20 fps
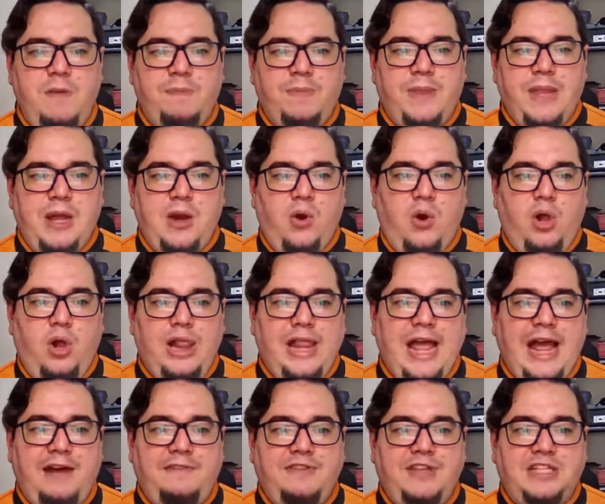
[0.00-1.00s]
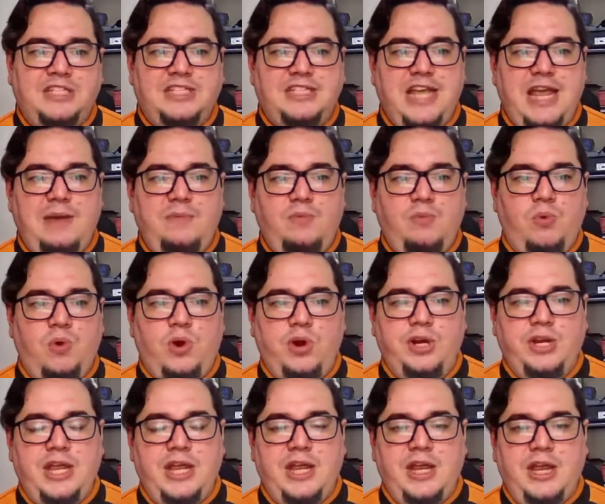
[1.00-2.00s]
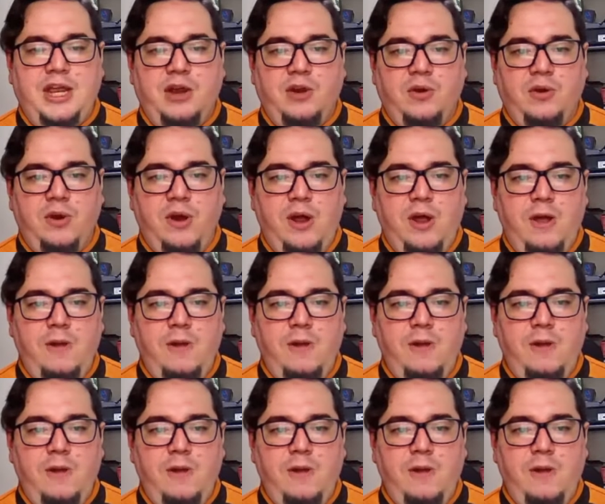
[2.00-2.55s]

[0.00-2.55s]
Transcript: they all have the same wording here